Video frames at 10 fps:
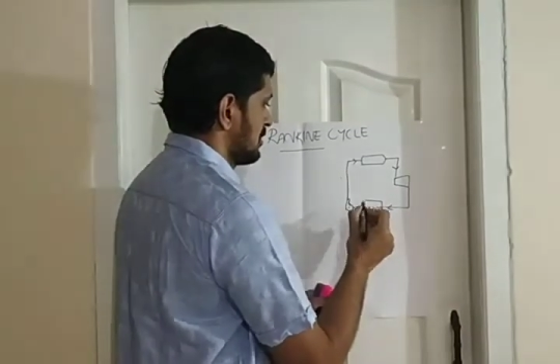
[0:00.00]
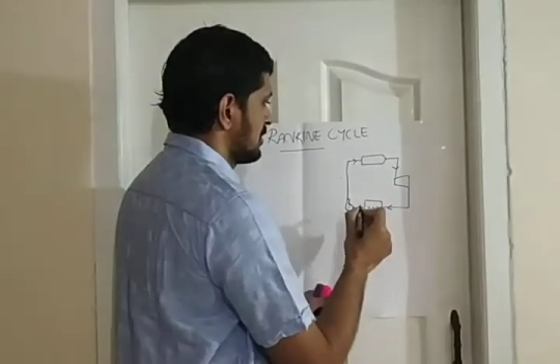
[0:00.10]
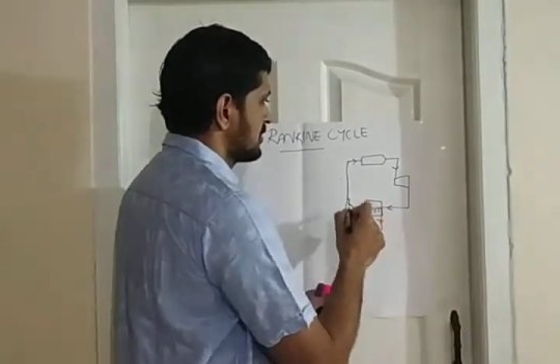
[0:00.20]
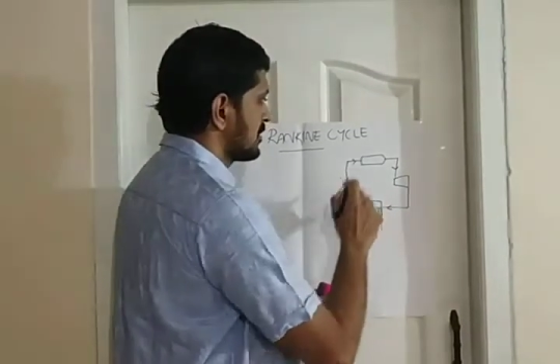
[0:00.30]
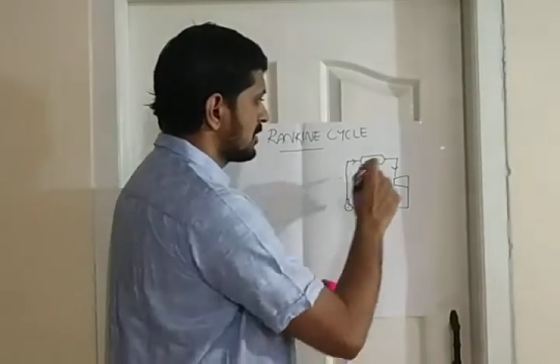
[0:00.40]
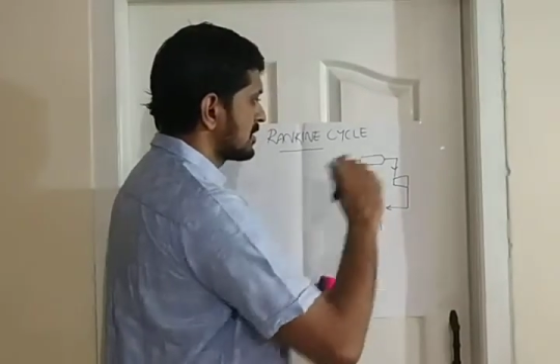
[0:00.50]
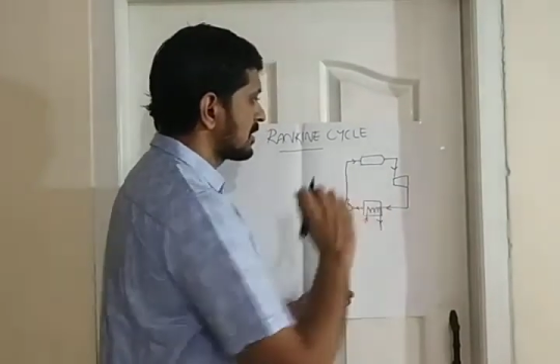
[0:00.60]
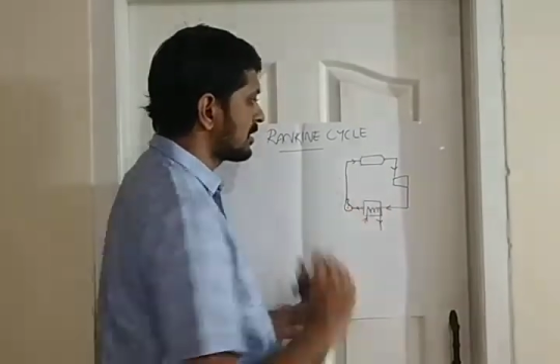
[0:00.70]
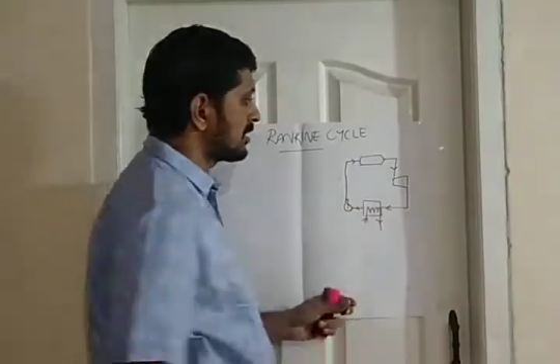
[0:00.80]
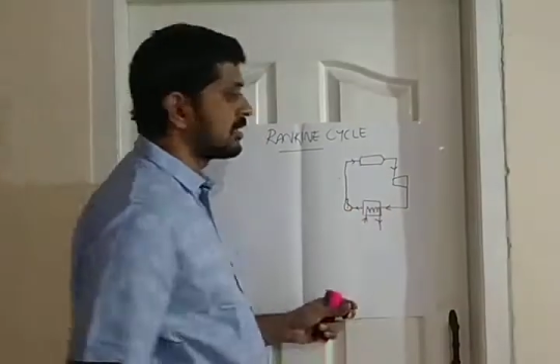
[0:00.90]
So these are
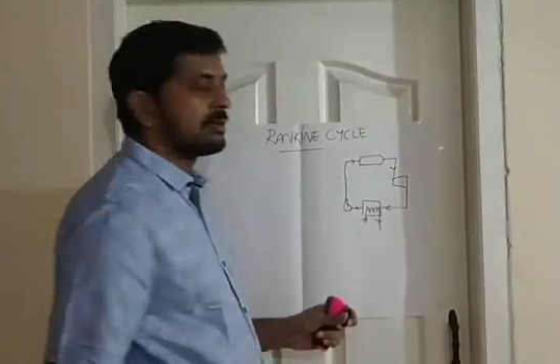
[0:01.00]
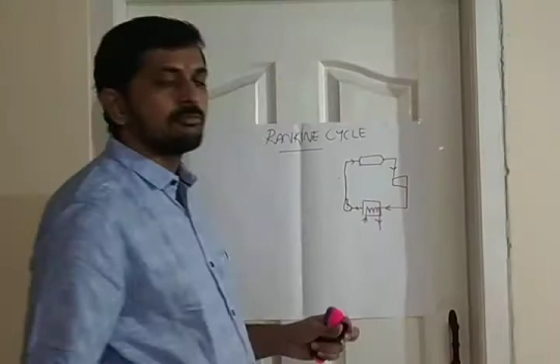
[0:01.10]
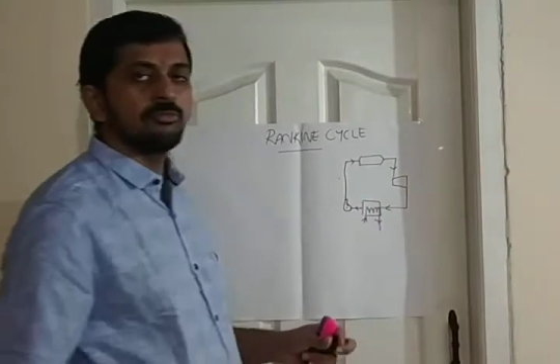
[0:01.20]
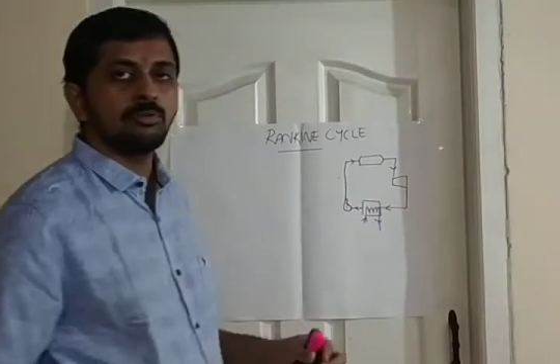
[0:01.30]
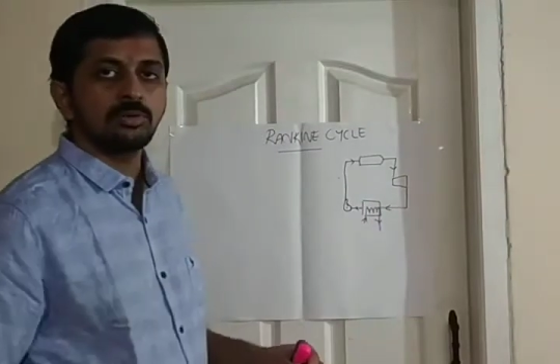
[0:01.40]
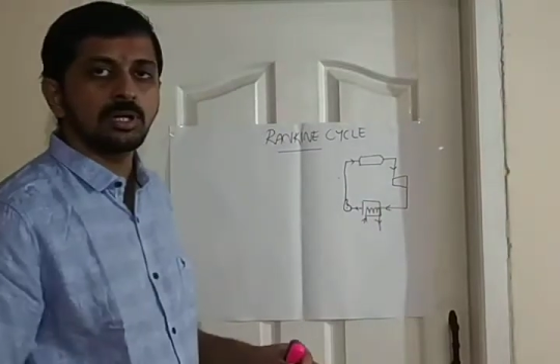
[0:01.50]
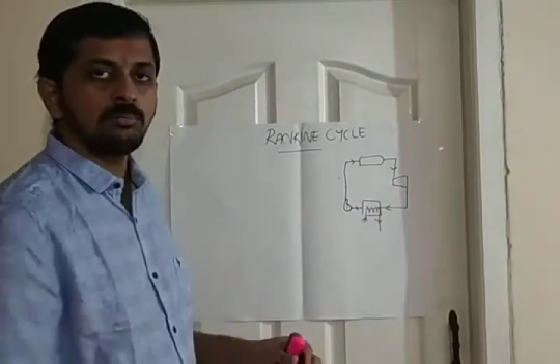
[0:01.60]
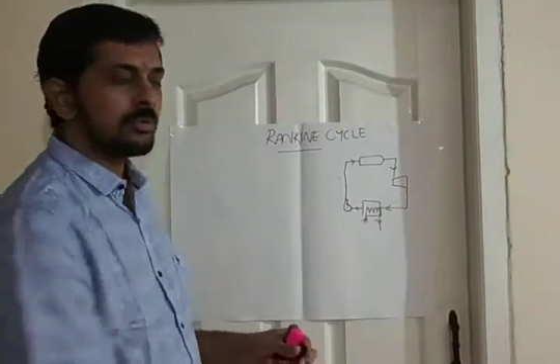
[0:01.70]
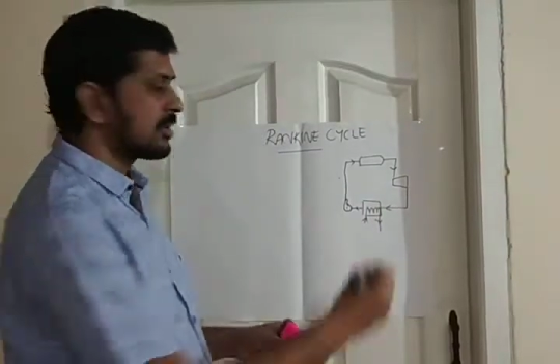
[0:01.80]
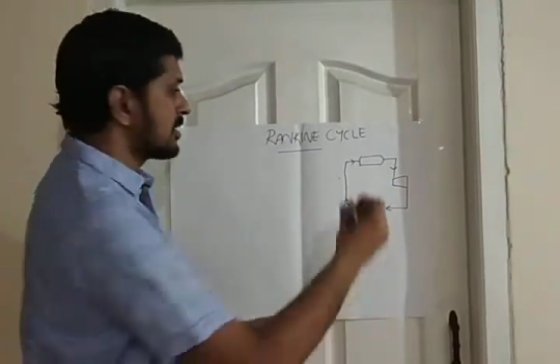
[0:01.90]
the four
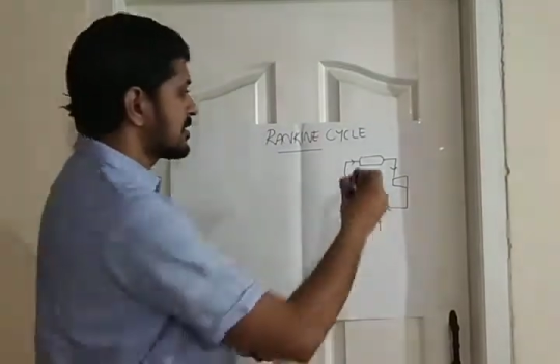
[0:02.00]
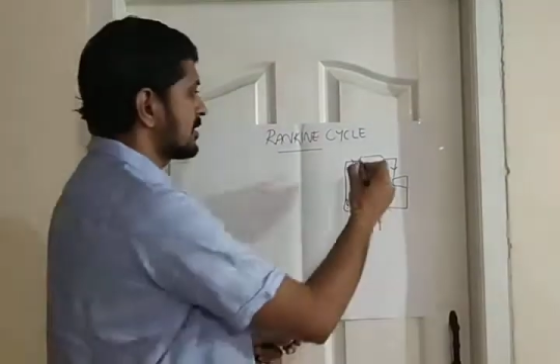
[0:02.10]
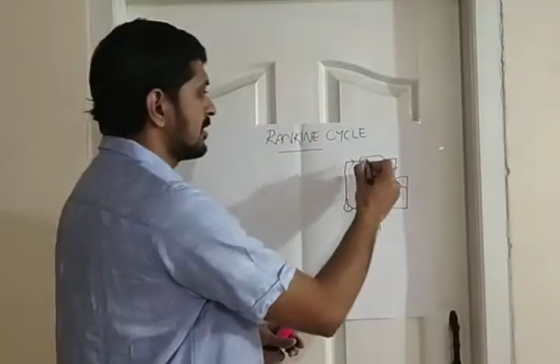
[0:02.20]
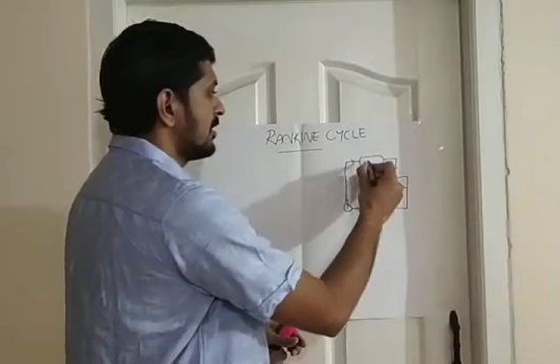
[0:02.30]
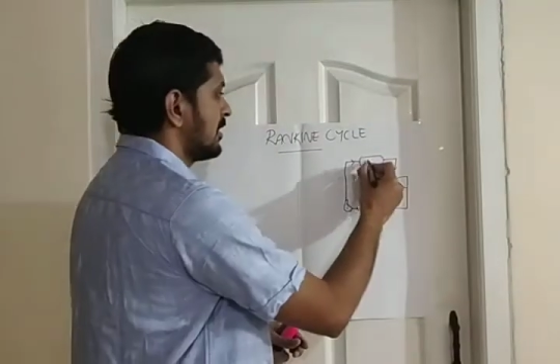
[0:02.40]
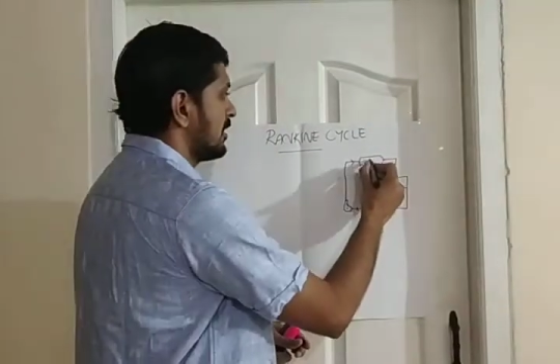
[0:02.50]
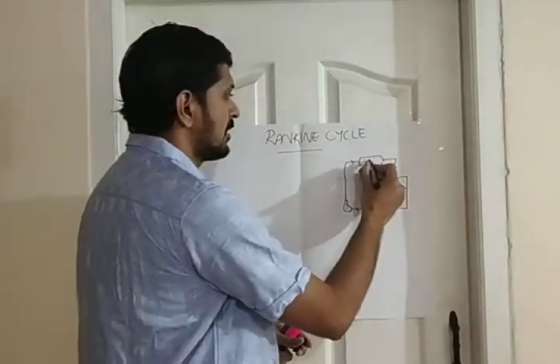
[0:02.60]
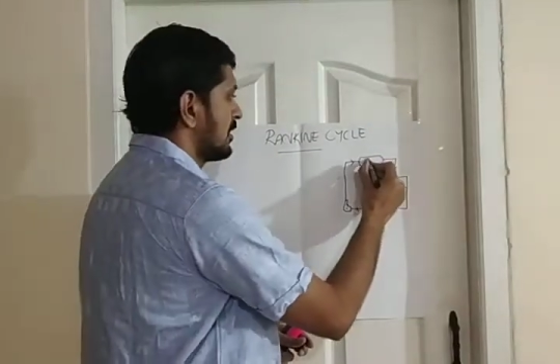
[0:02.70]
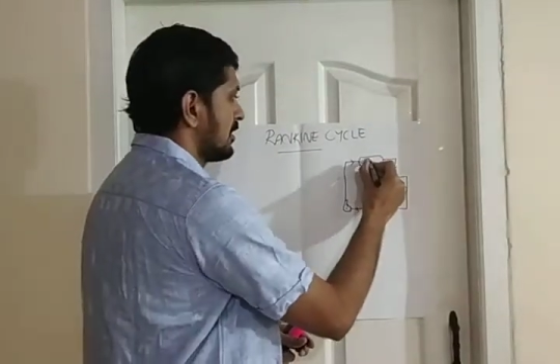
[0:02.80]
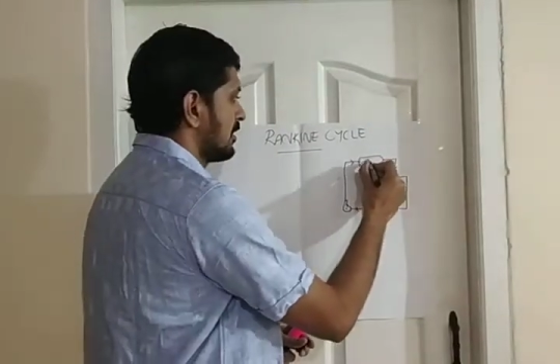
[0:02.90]
components in a
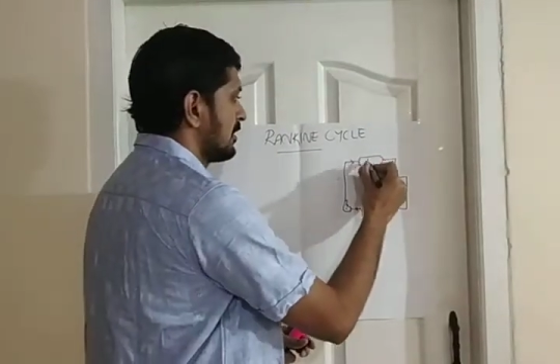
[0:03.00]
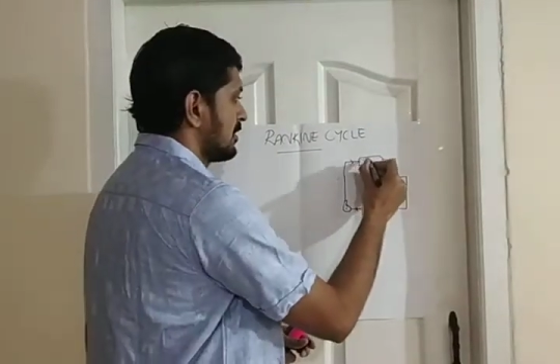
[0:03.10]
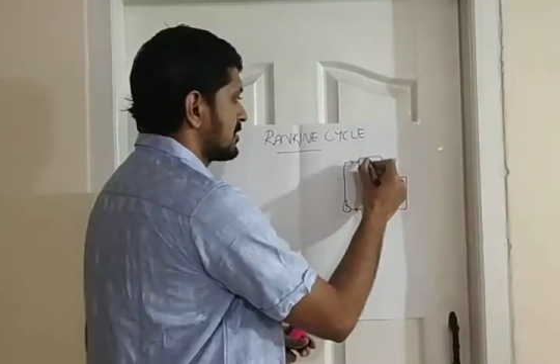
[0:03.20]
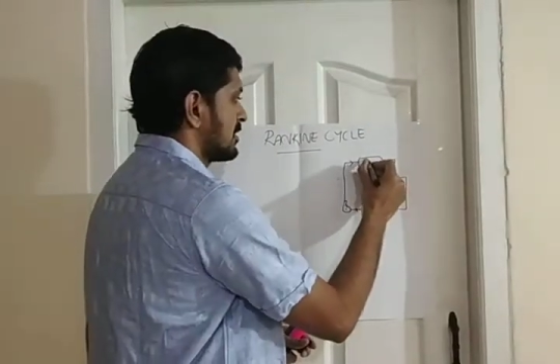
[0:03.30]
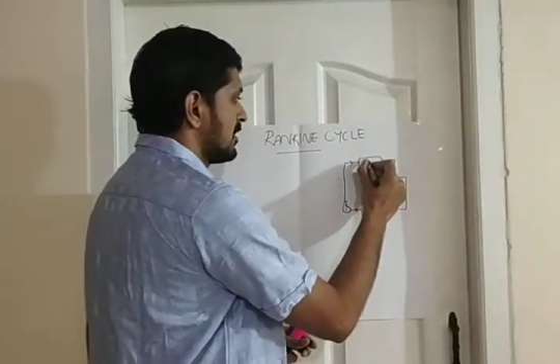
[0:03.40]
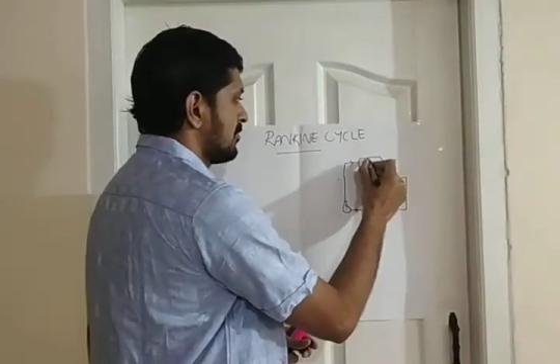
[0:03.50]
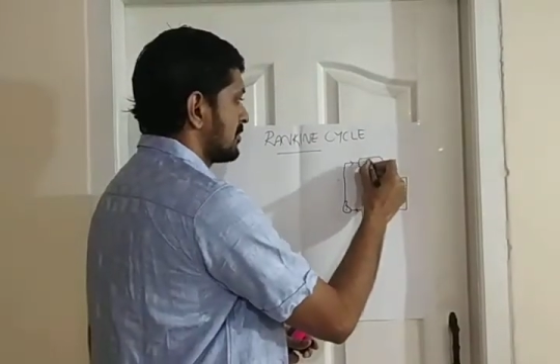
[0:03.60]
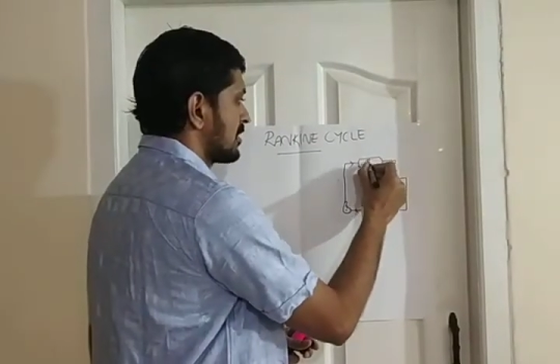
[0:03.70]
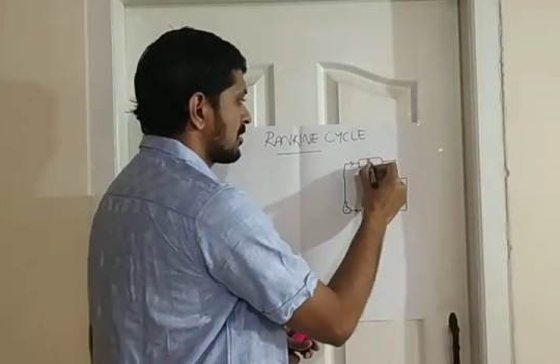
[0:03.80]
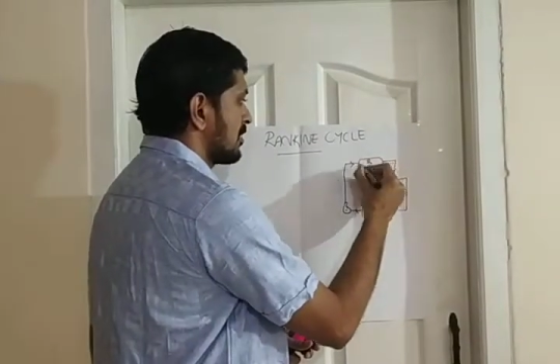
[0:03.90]
steam
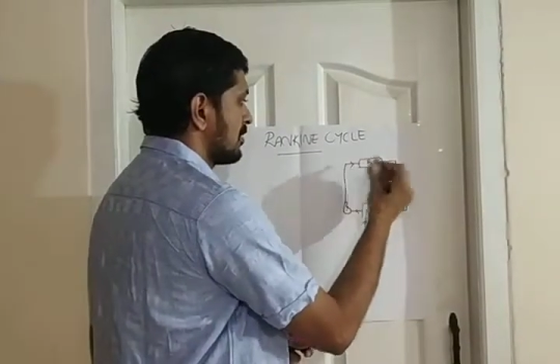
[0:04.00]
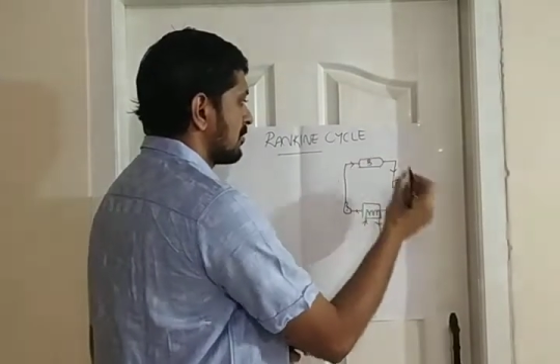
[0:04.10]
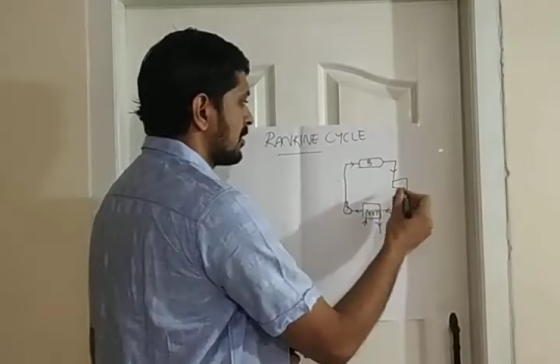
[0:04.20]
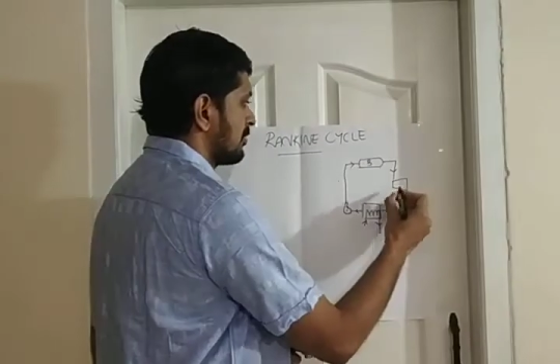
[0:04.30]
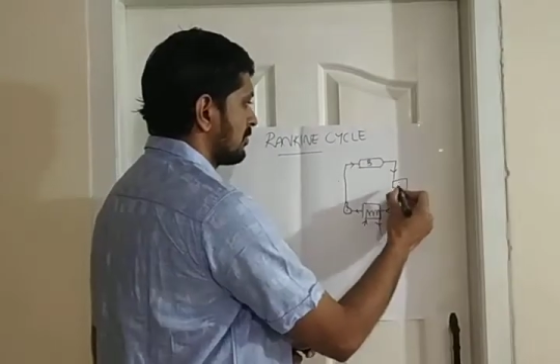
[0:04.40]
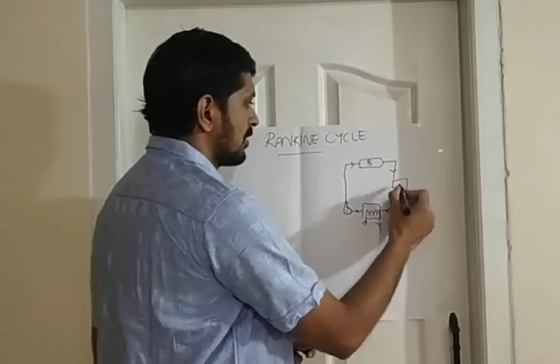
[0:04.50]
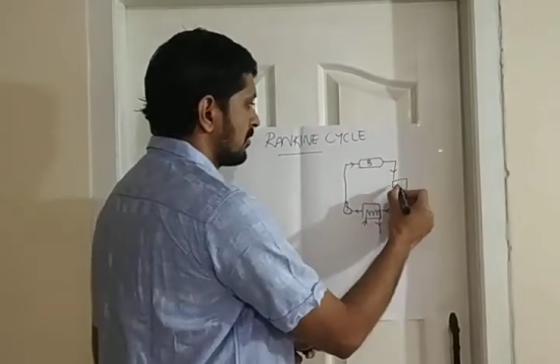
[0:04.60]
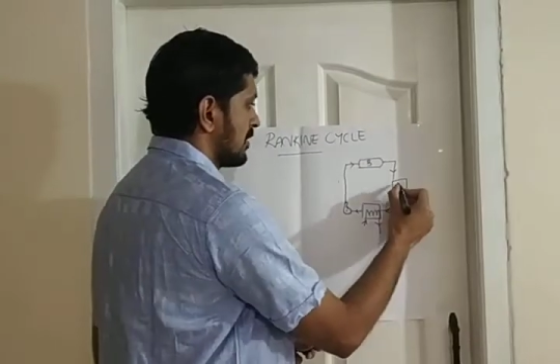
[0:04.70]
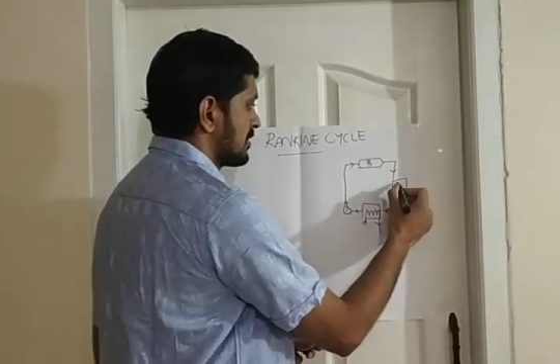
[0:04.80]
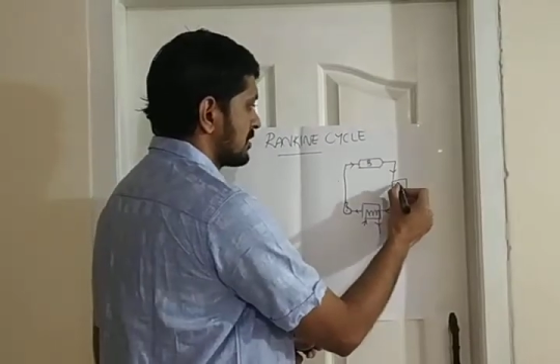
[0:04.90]
turbine power
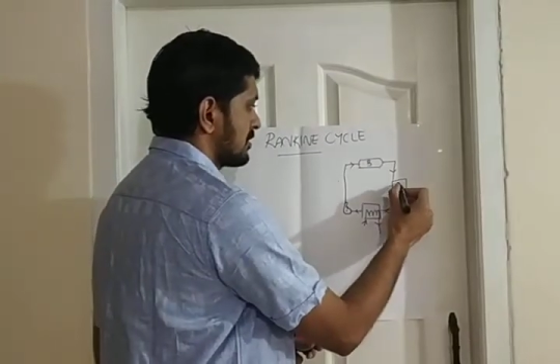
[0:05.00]
plant.